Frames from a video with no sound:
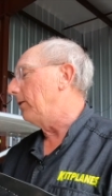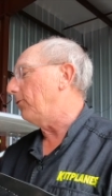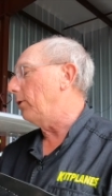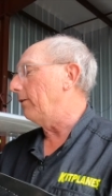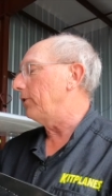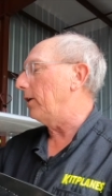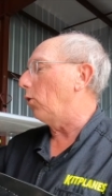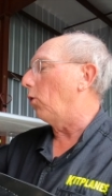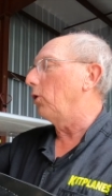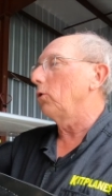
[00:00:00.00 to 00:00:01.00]
if you have an
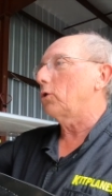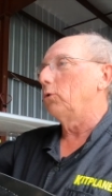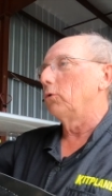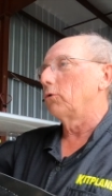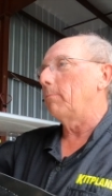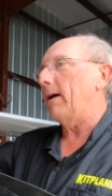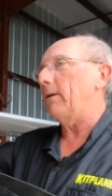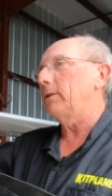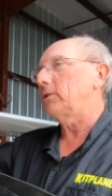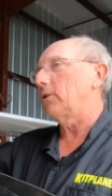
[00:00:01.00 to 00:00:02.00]
oil cooler
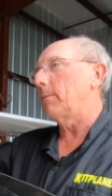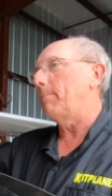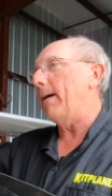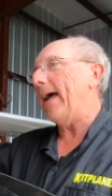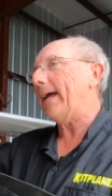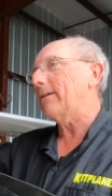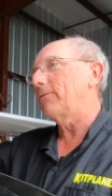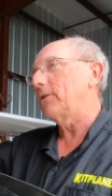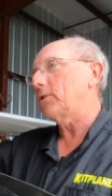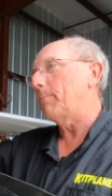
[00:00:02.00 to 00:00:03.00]
mounted to the back of this